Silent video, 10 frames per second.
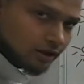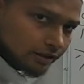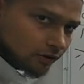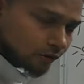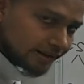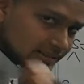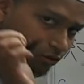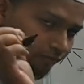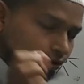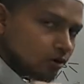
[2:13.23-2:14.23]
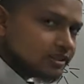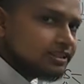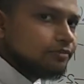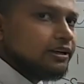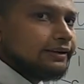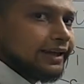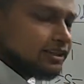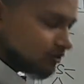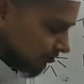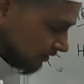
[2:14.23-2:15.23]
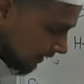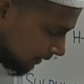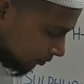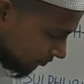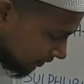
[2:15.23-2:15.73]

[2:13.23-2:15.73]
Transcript: Now rest of the oxygen will attach with the help of a